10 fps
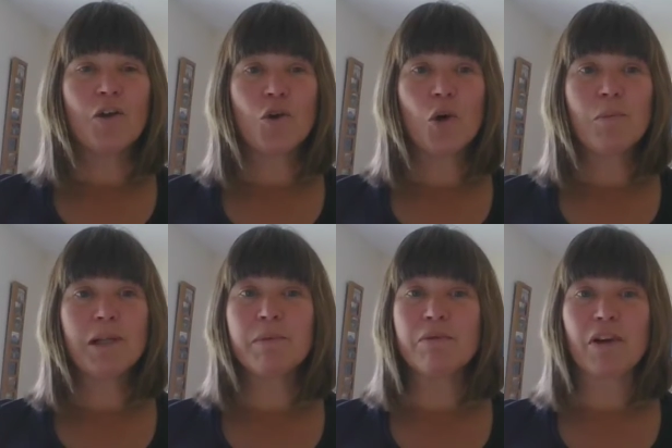
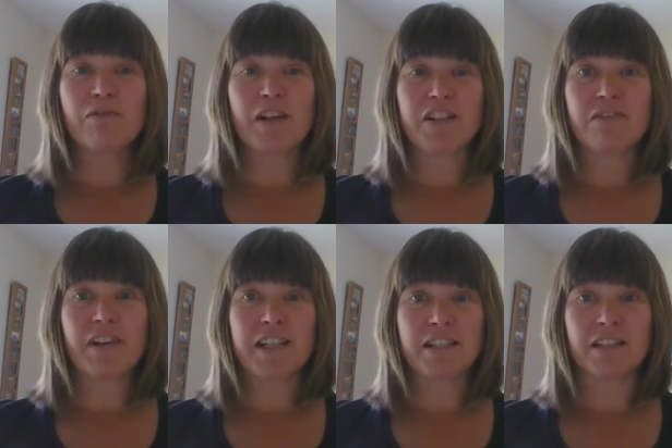Normally, we run face to
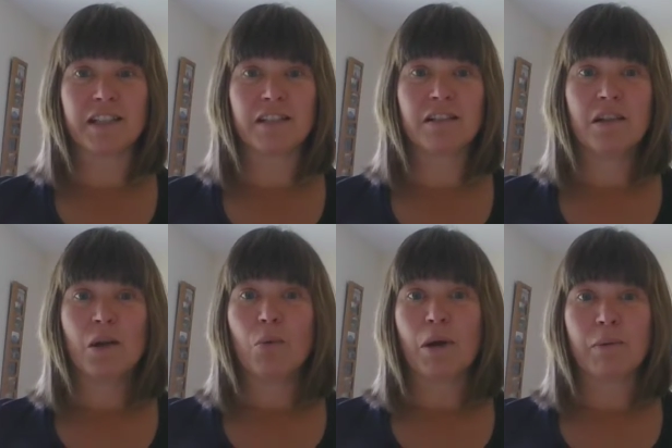face clinics
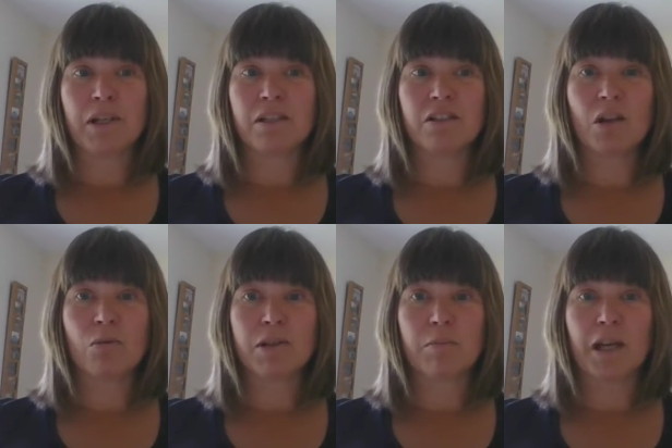where we consult
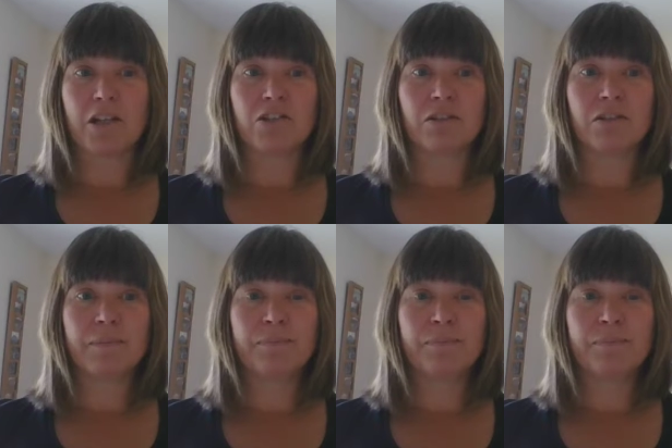with the patient.